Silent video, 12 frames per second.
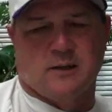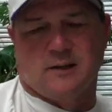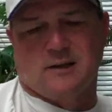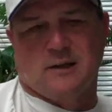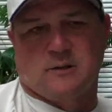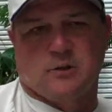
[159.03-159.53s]
I
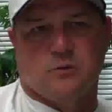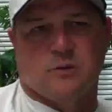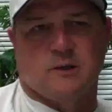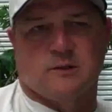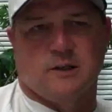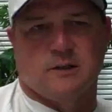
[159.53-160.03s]
think they had two
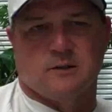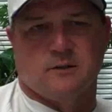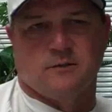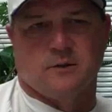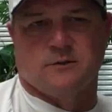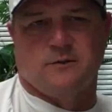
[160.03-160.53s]
touchdowns in
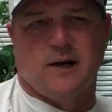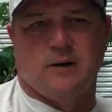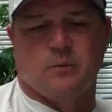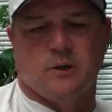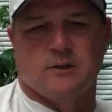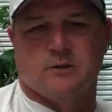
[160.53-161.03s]
the first
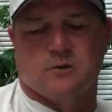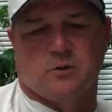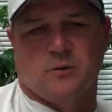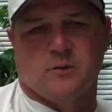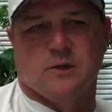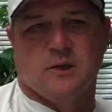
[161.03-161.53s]
five plays of the
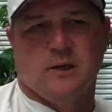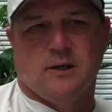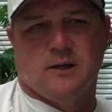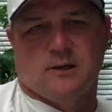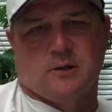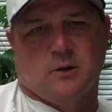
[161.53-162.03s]
scrimmage.
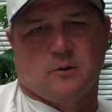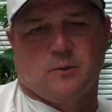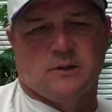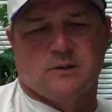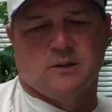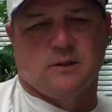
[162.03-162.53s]
And I told
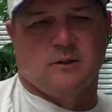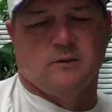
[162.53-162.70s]
them, I said,